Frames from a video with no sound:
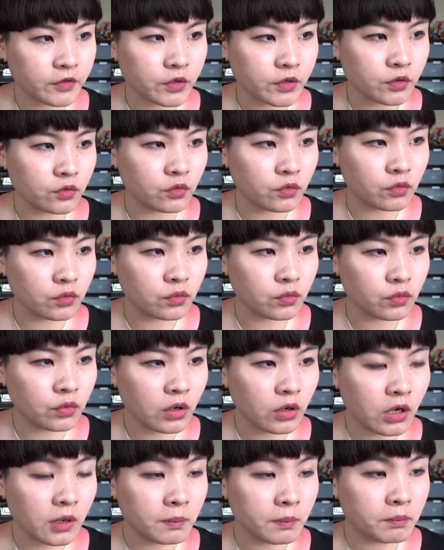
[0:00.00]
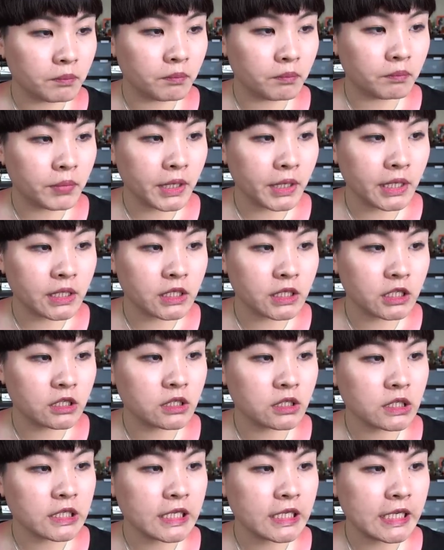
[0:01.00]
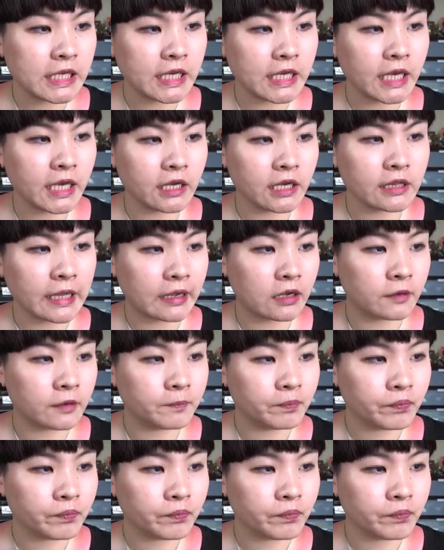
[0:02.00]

you been eating like